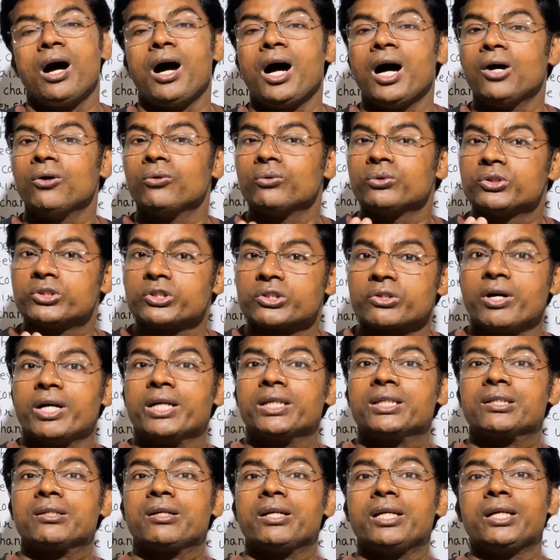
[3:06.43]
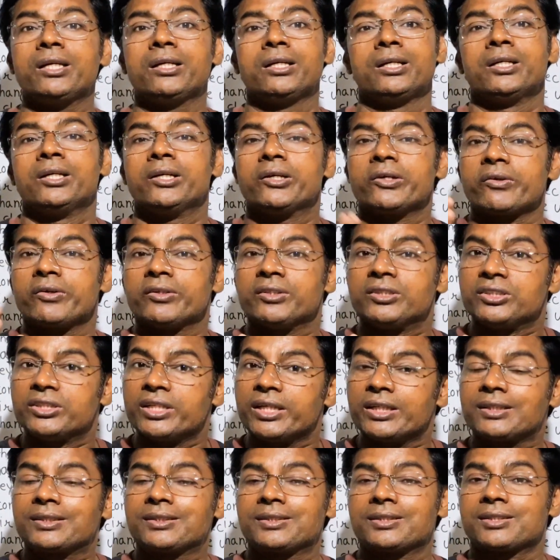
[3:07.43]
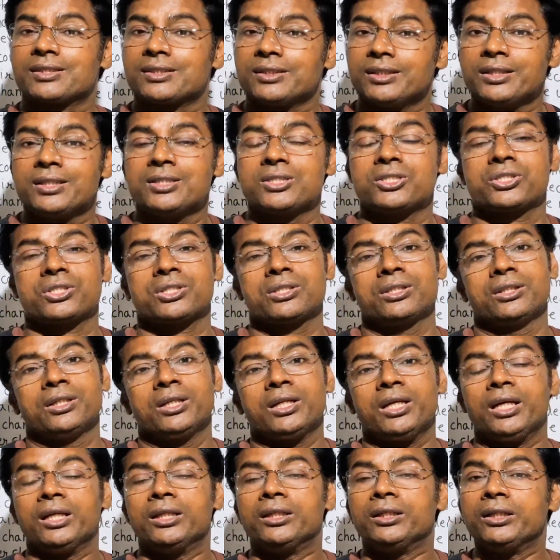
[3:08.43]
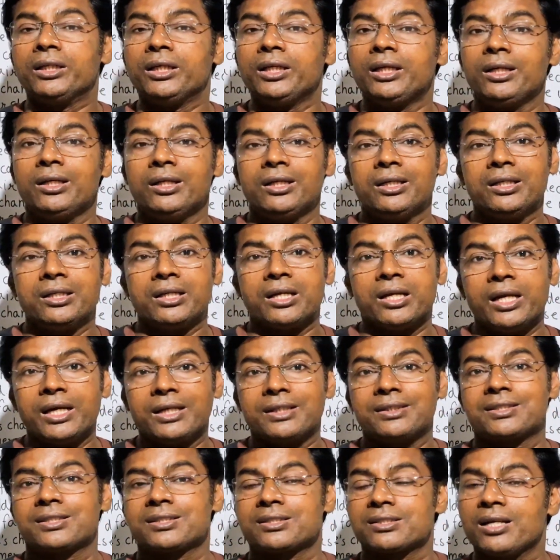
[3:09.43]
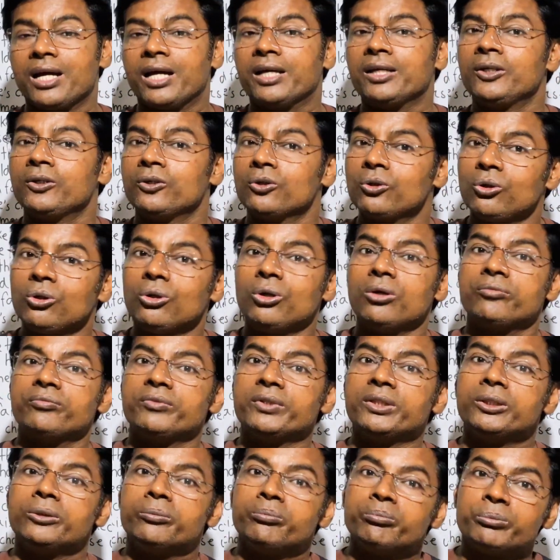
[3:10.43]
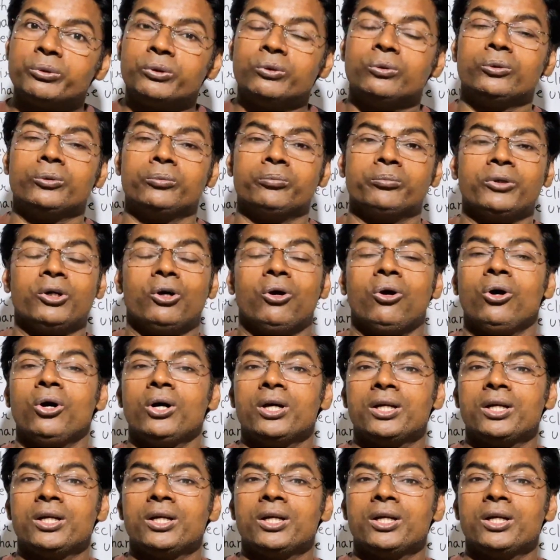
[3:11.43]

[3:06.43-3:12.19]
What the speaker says: outrightly rejects it in the next line of the poem